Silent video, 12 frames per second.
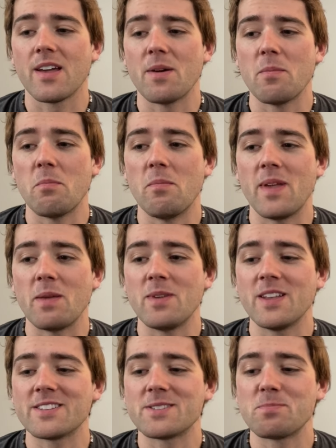
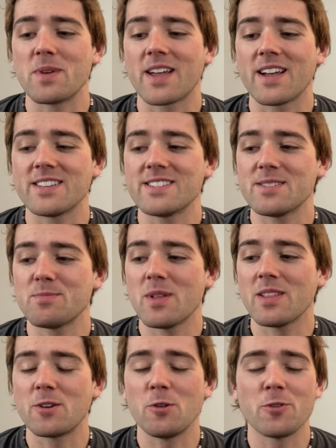Maybe it's because I'm a
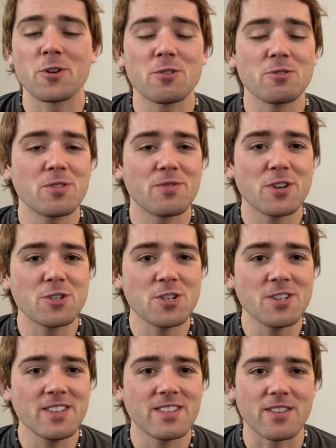little
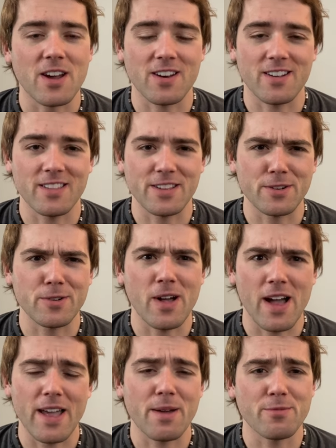neurodivergent, not a little,
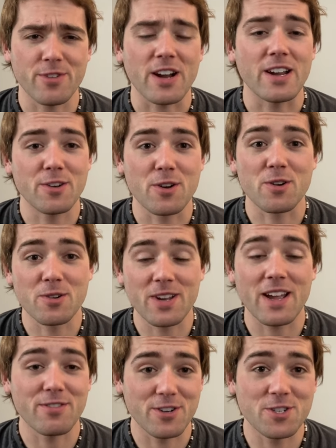I am very
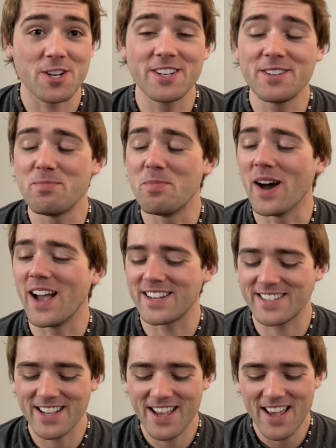neurodivergent,
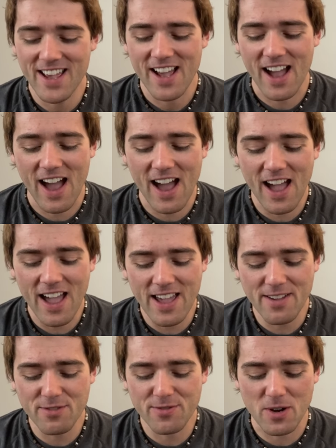but
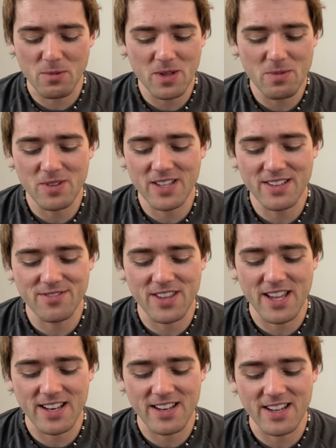I firmly believe that